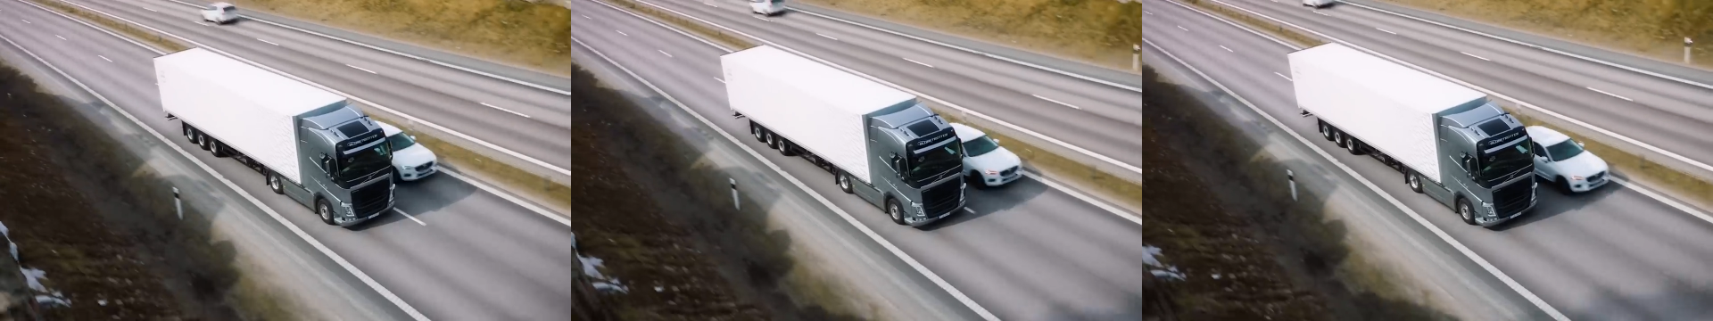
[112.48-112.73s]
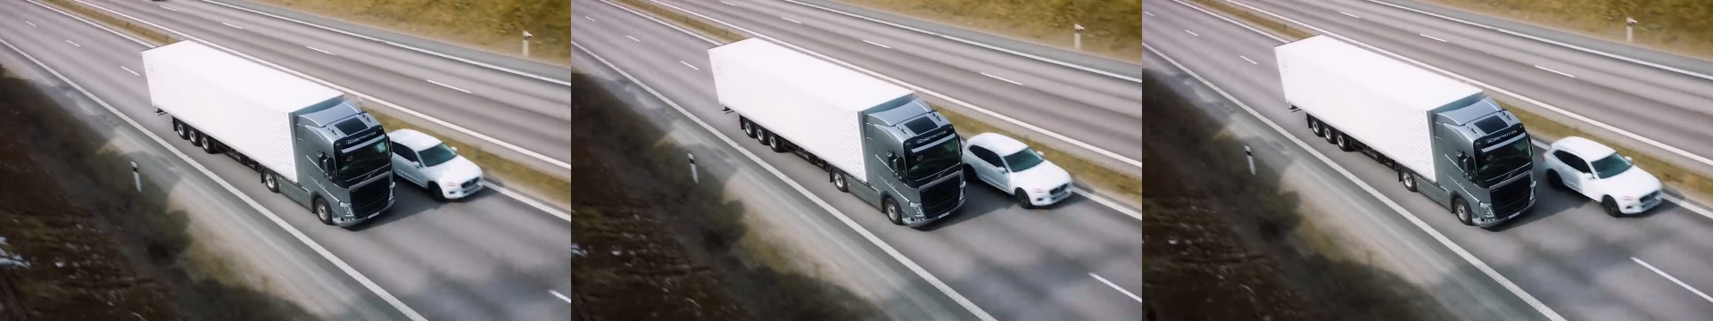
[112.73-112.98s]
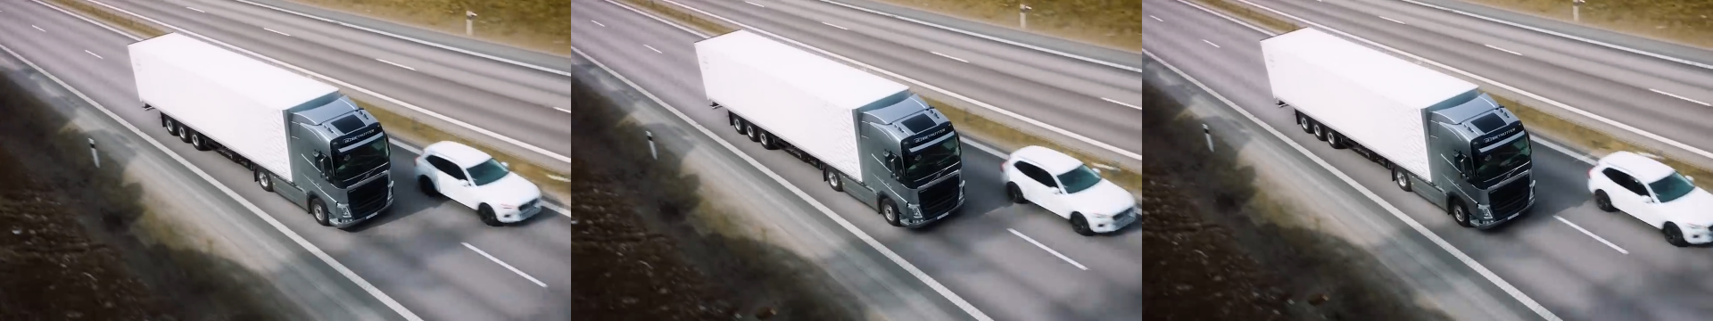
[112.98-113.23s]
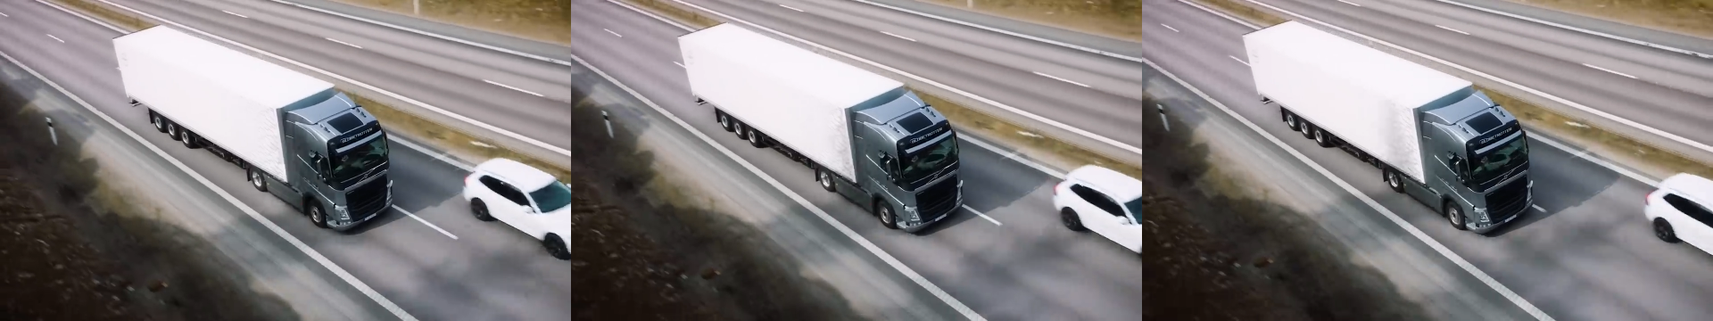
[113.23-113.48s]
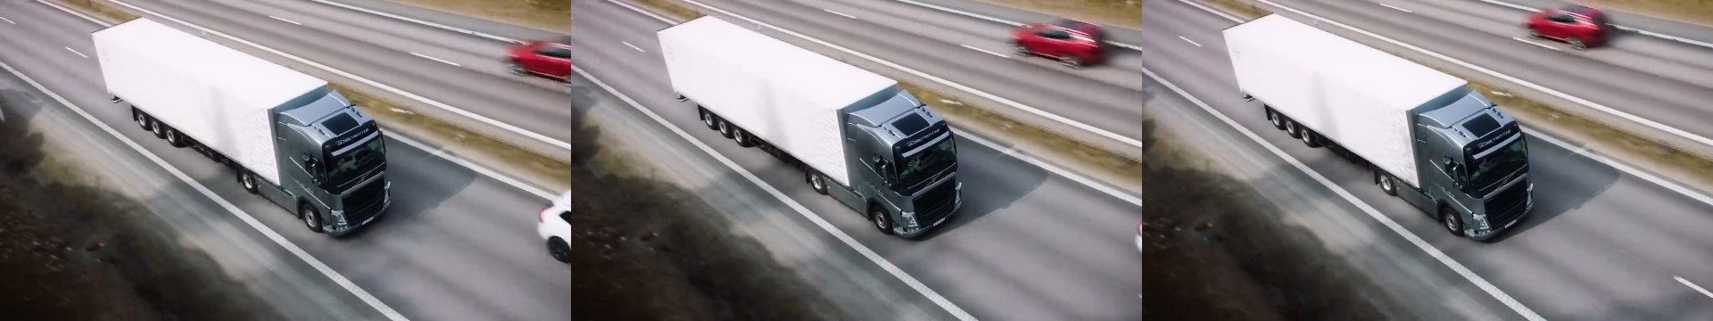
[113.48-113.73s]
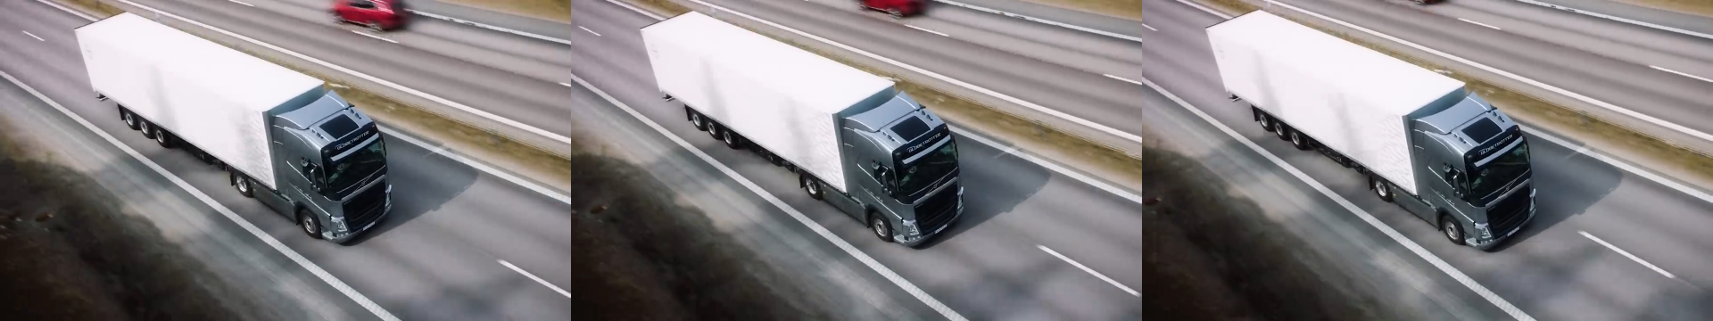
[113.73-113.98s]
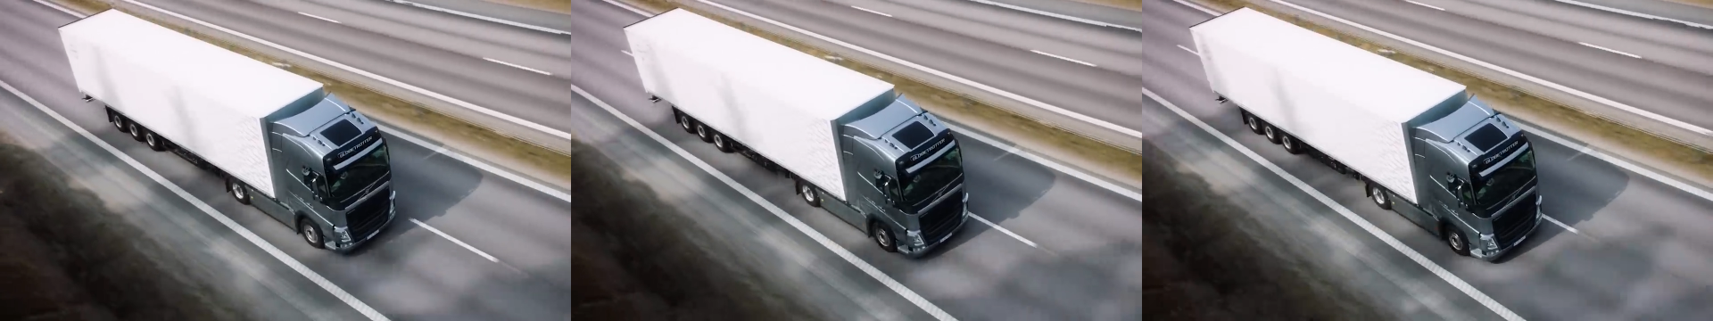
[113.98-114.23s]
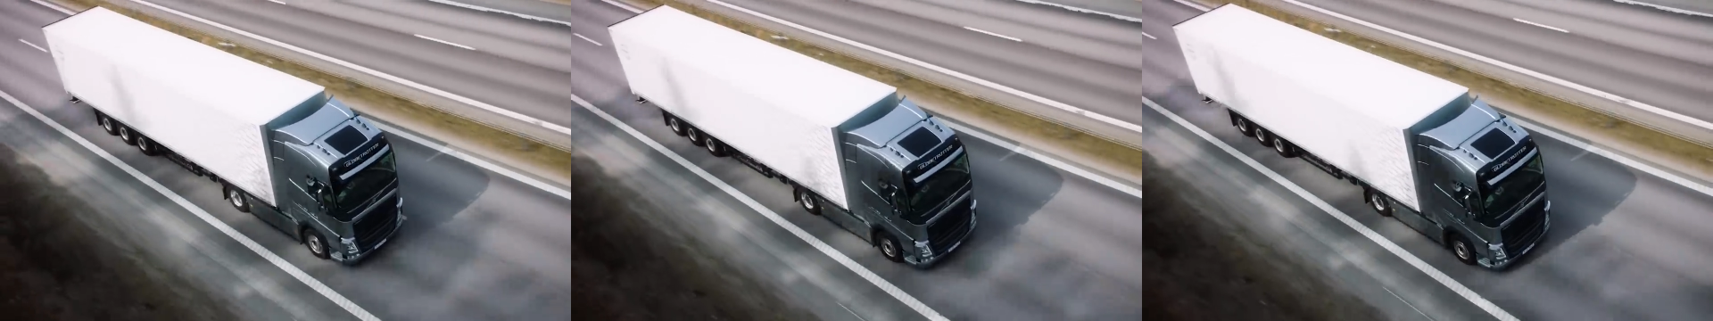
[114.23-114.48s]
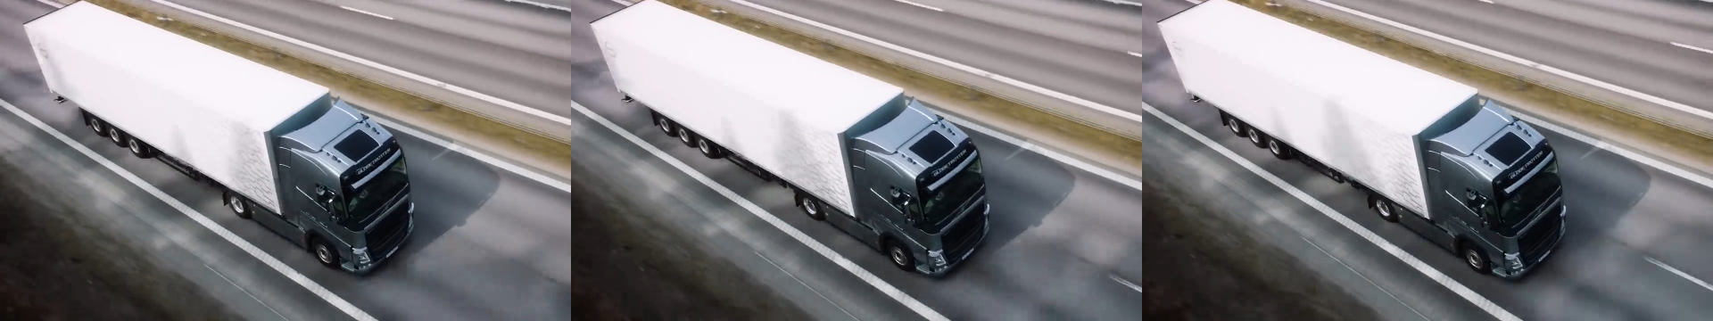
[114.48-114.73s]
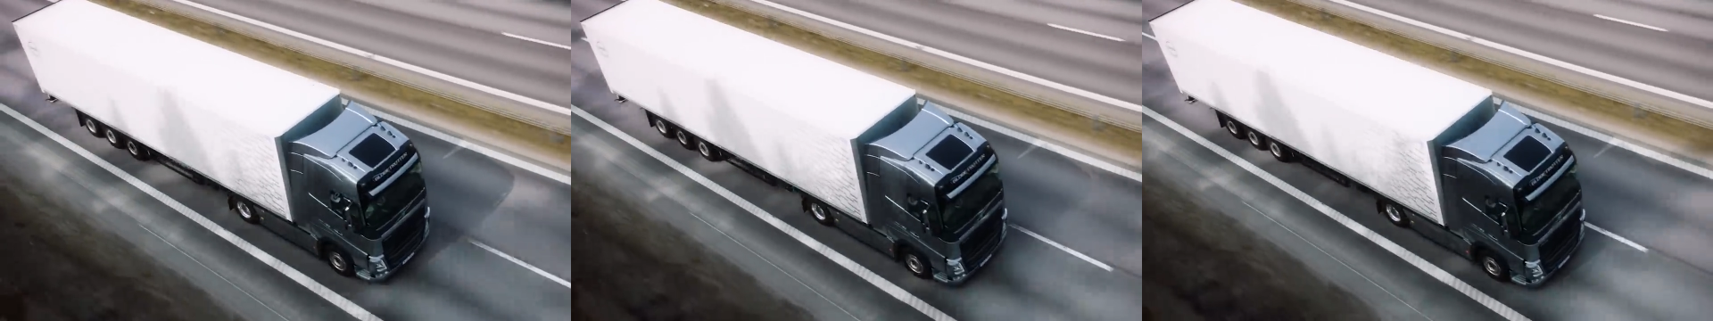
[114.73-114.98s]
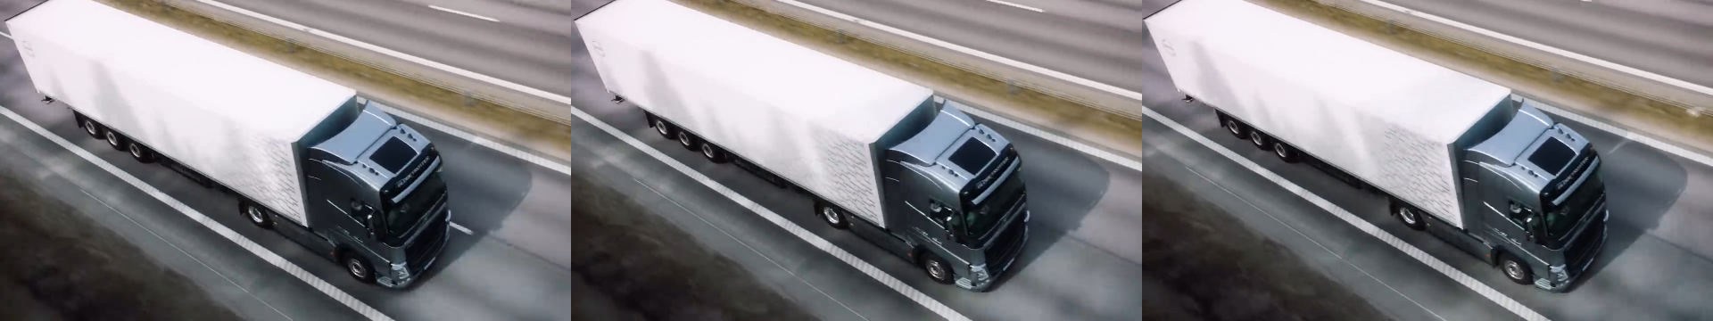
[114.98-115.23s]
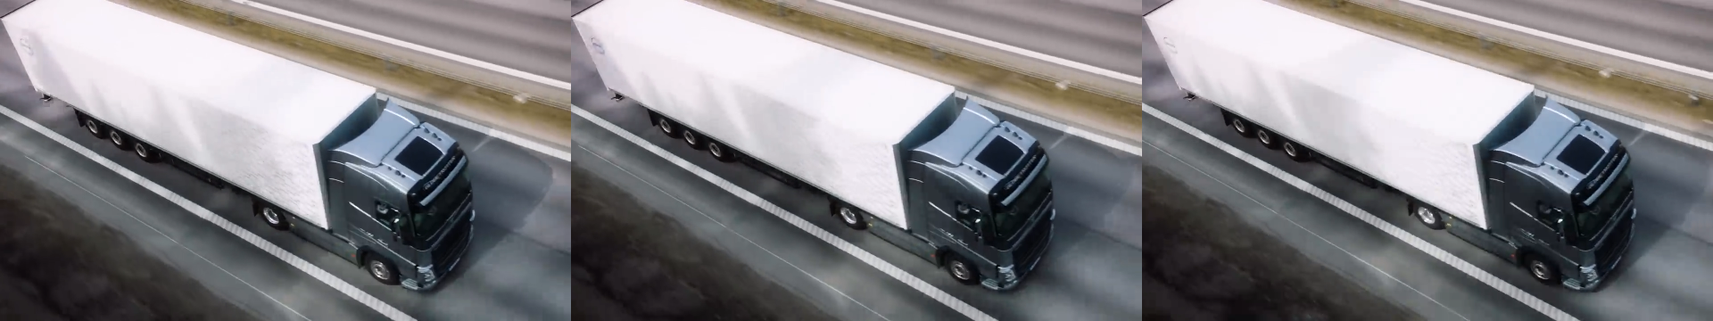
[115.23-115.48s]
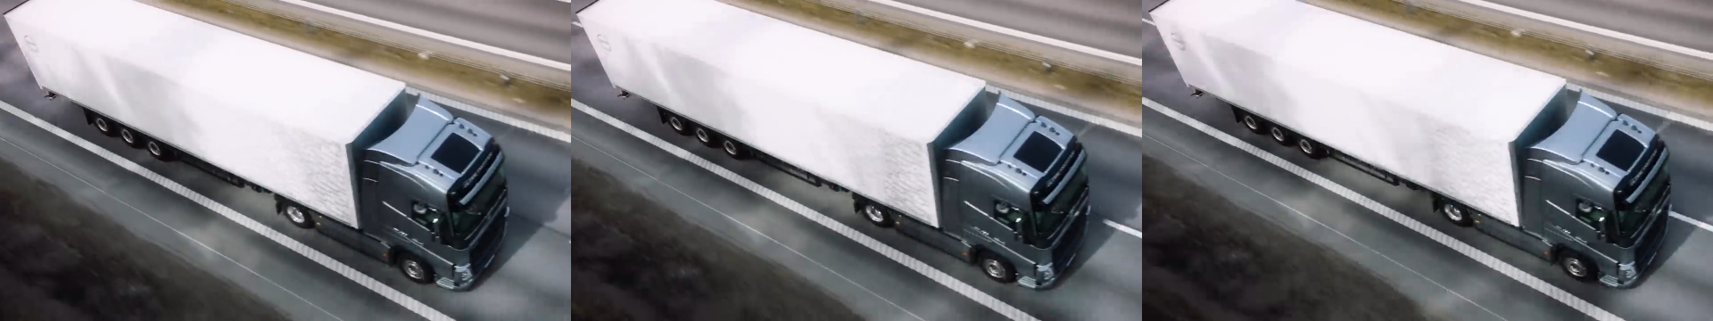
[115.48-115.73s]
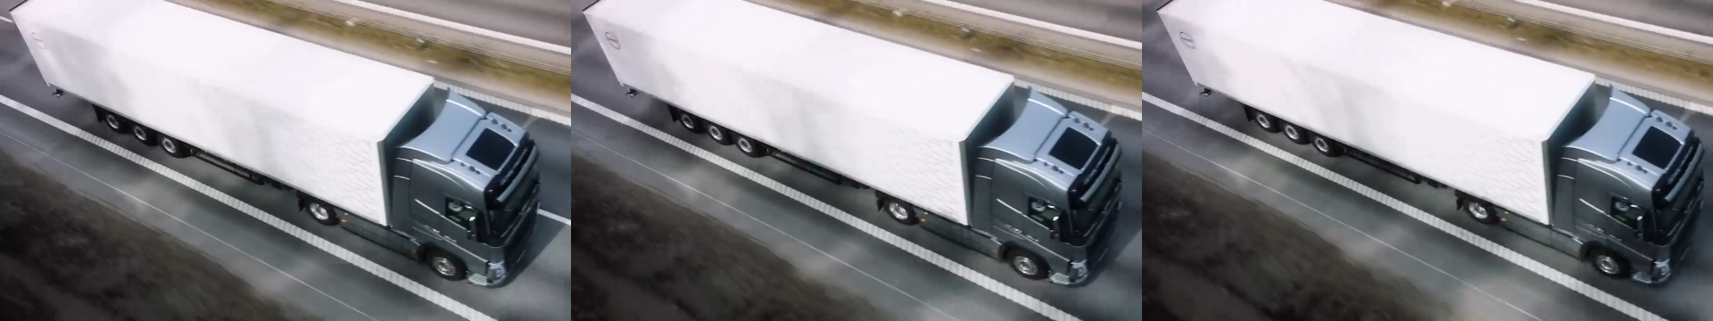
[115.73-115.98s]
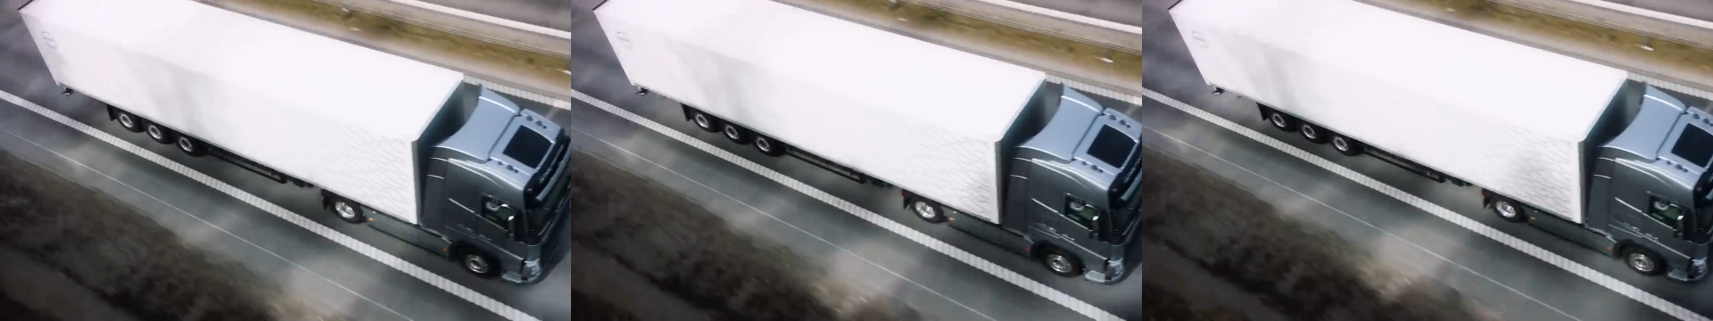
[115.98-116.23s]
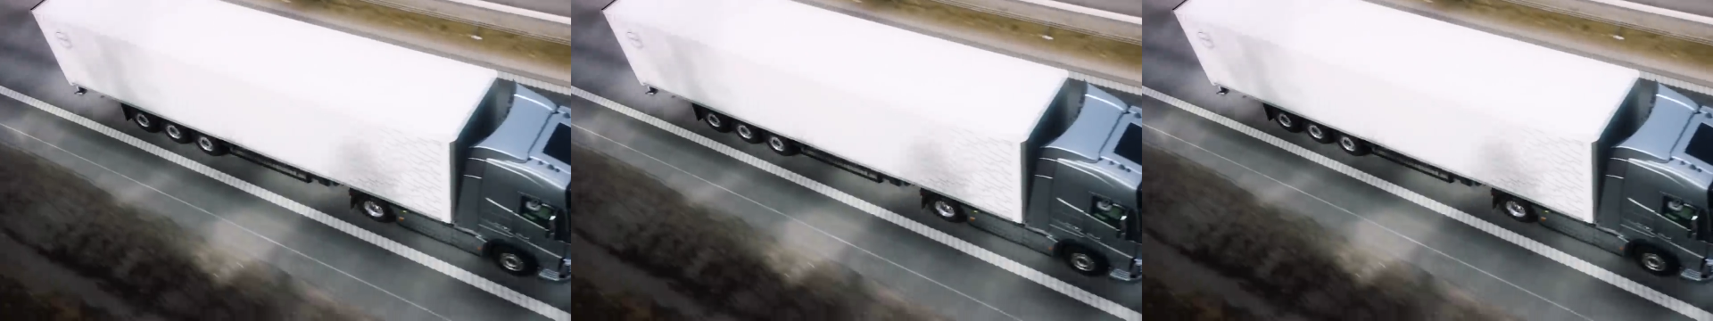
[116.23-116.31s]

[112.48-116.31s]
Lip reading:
(no speaker visible)